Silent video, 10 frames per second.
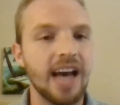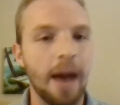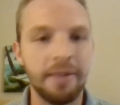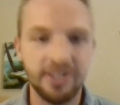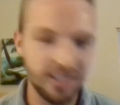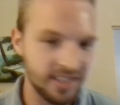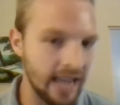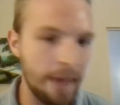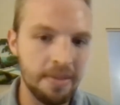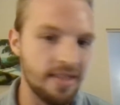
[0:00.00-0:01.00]
I mean, just
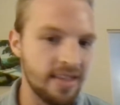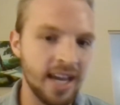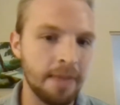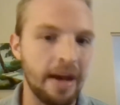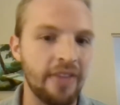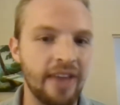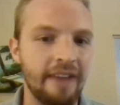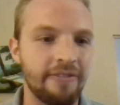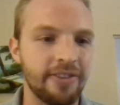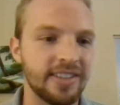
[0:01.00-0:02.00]
stop and think about
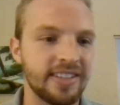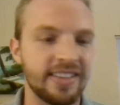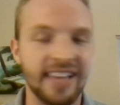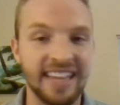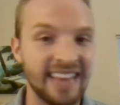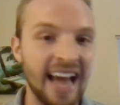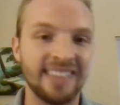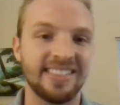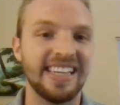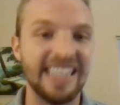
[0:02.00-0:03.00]
that, for instance. Like,
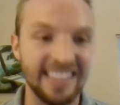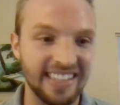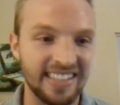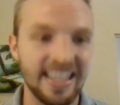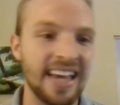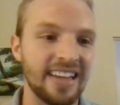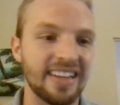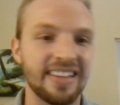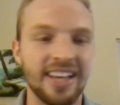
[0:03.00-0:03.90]
that's insane.